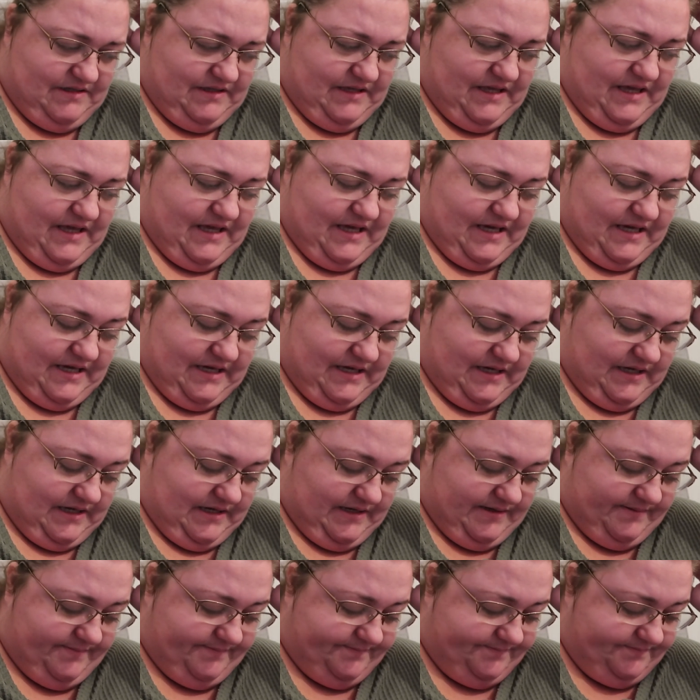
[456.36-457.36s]

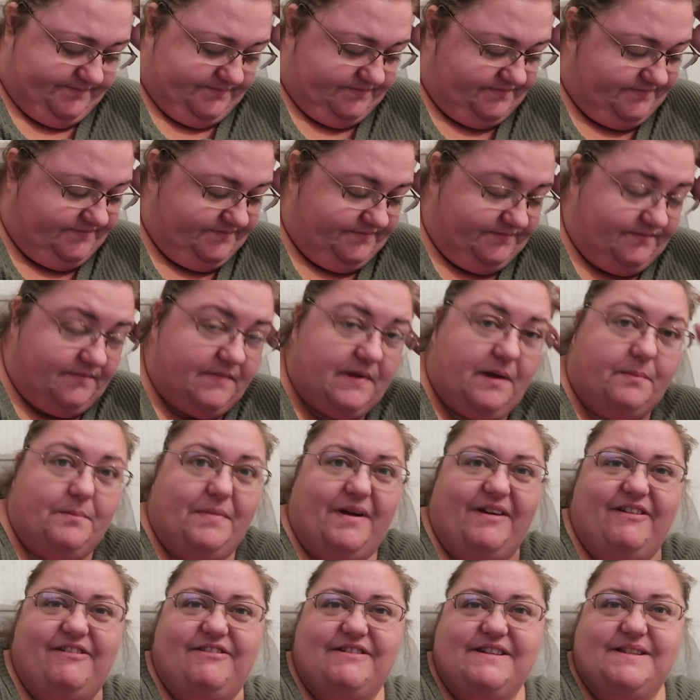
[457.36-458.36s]
Yay,
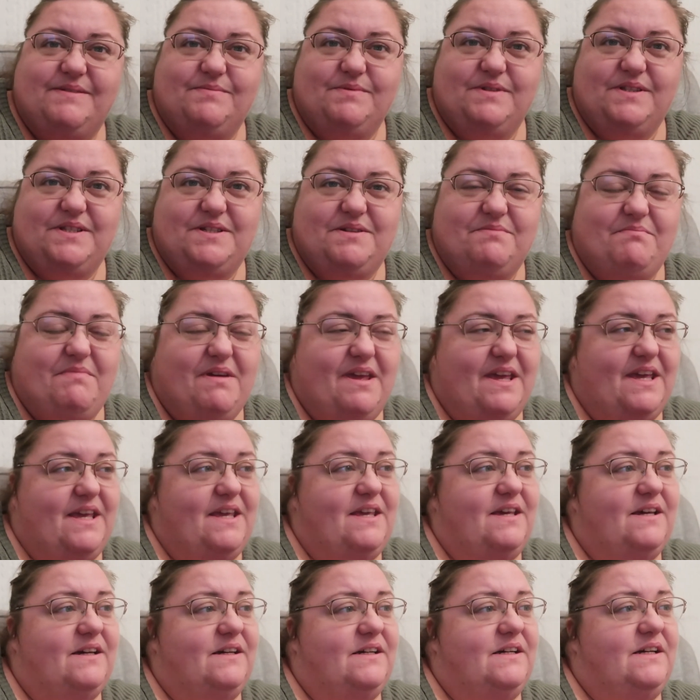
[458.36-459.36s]
Merry Christmas to
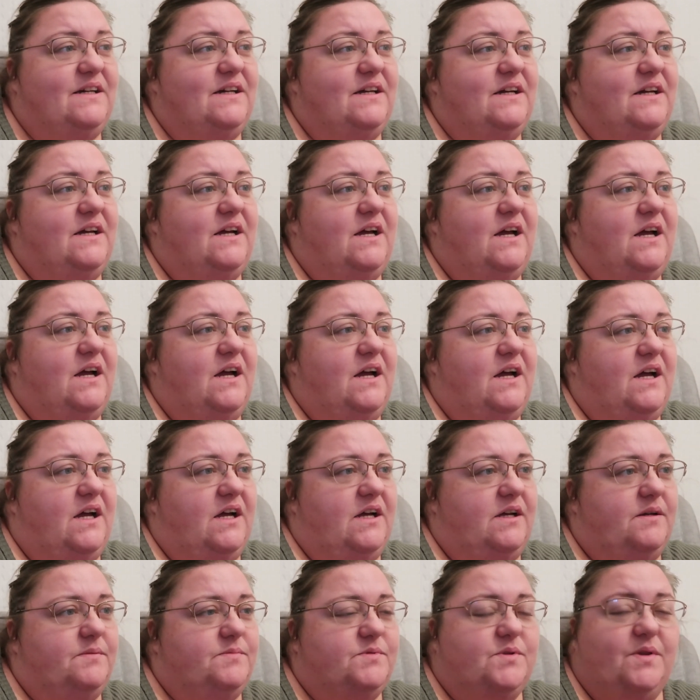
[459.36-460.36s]
me.
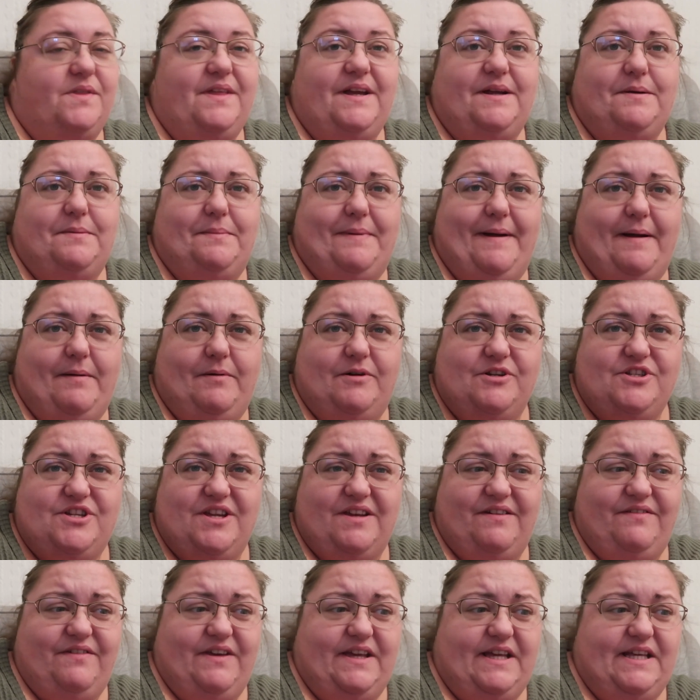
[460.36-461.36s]
So I think I might
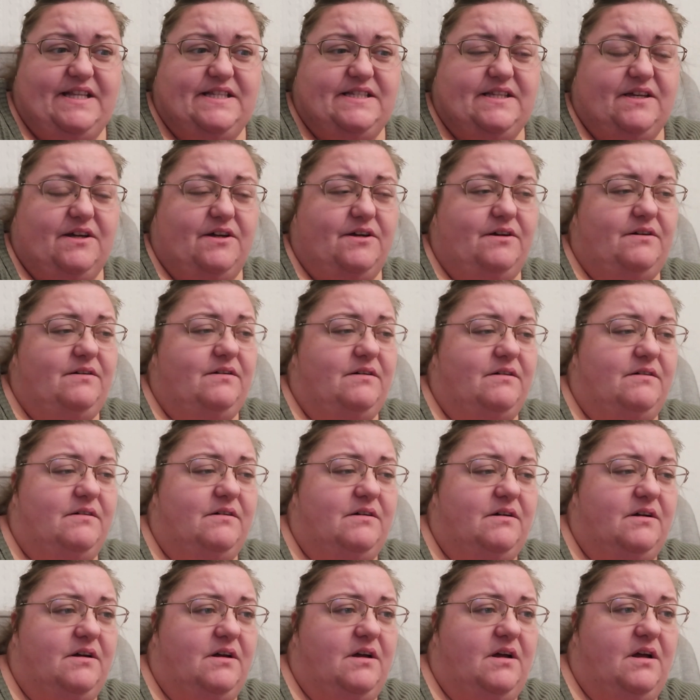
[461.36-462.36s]
watch Evita
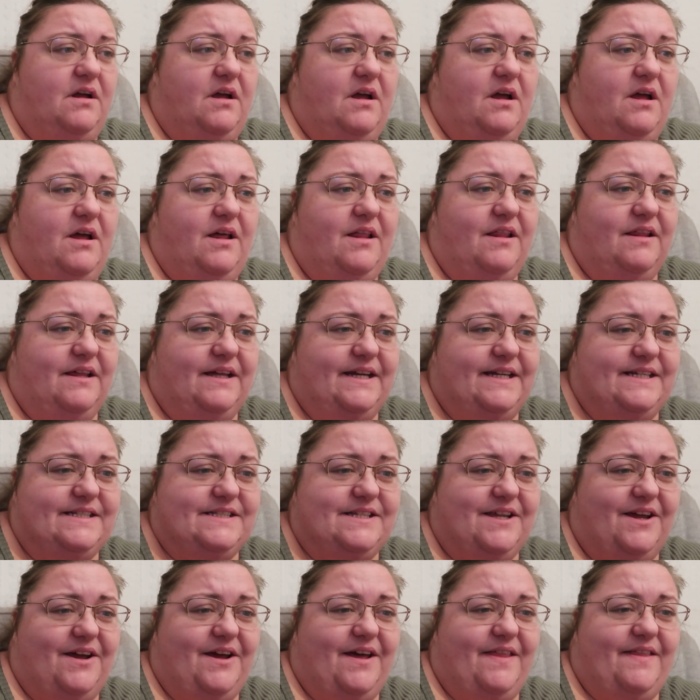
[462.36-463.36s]

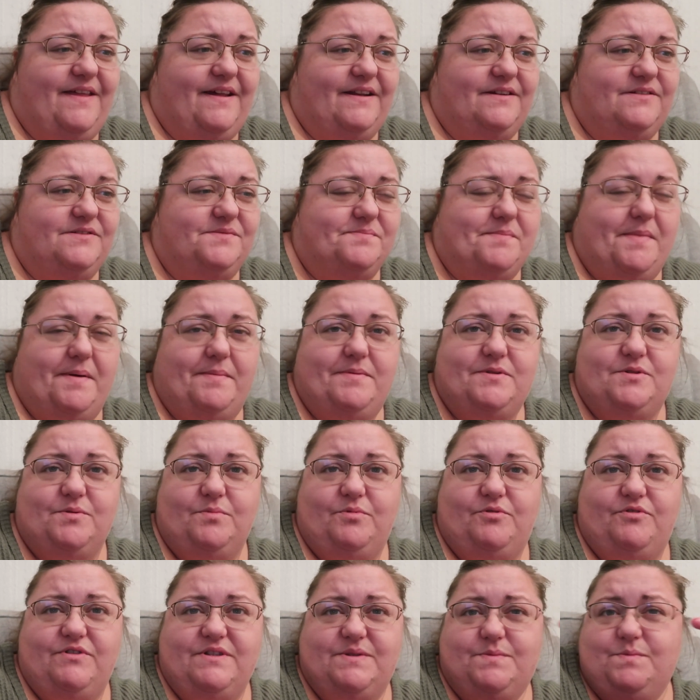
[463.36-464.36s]
later and then maybe
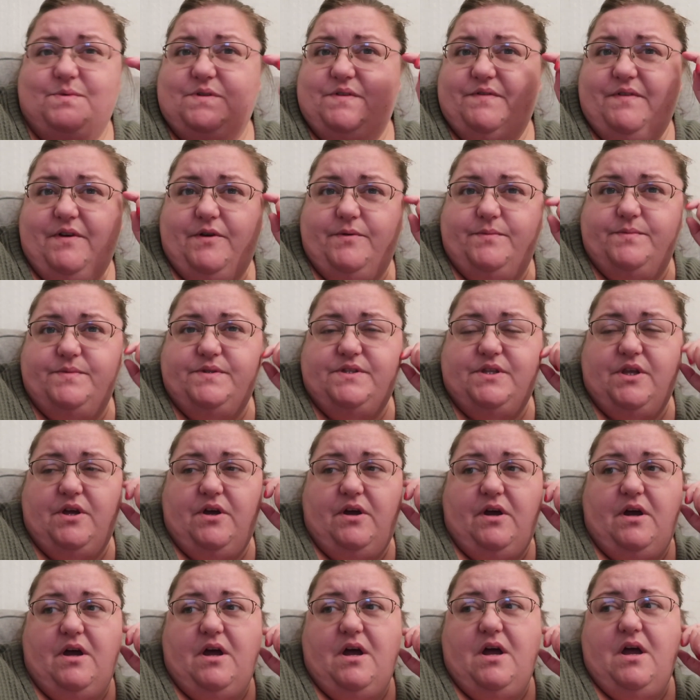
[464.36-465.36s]
some Christmas films
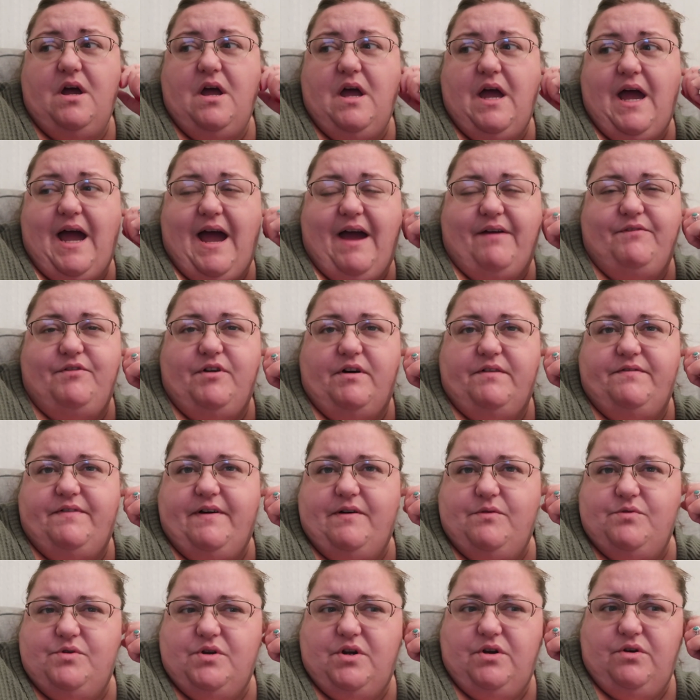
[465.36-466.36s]
that I've not
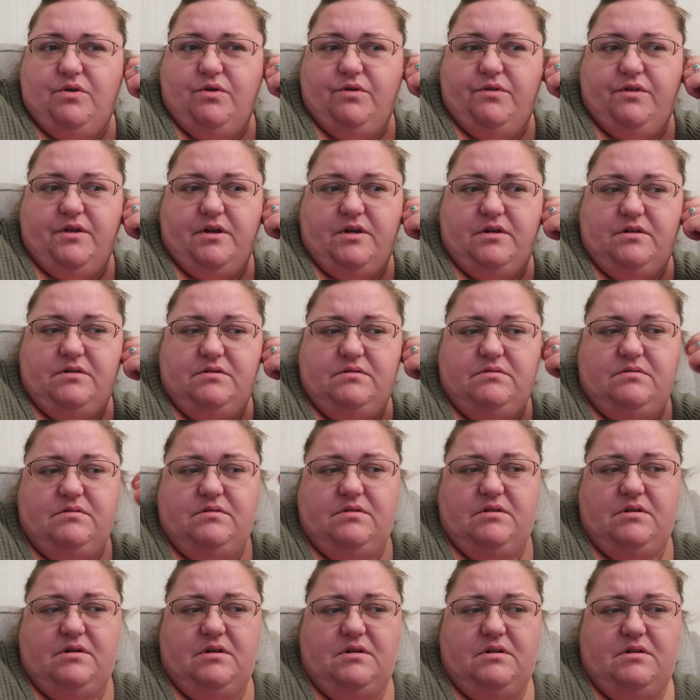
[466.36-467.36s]
found on other
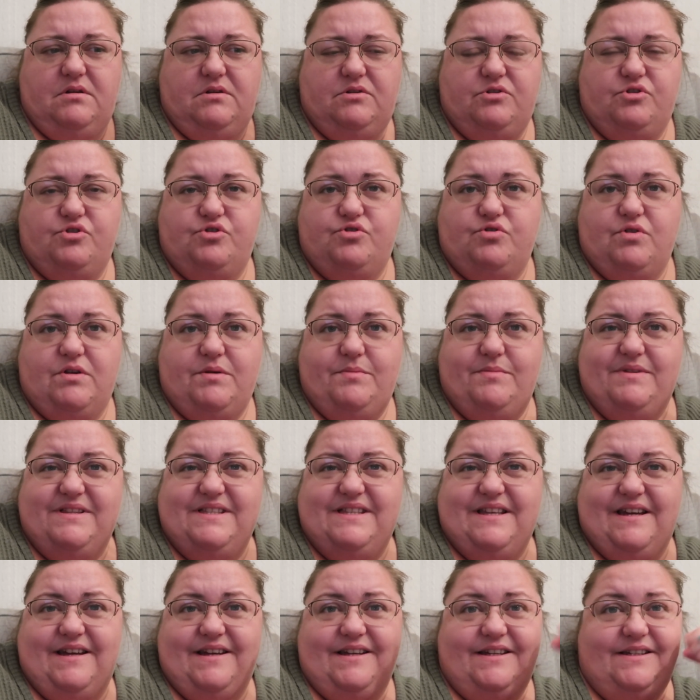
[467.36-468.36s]
streaming
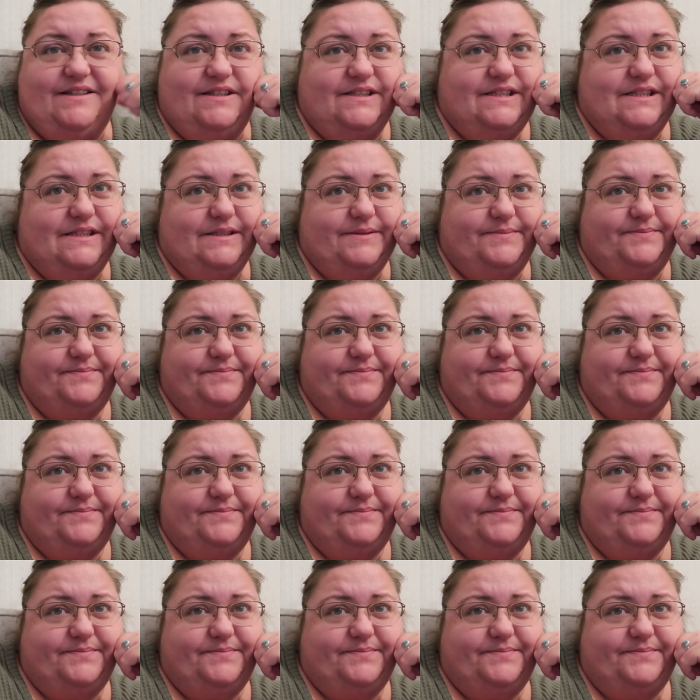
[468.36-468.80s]
sites.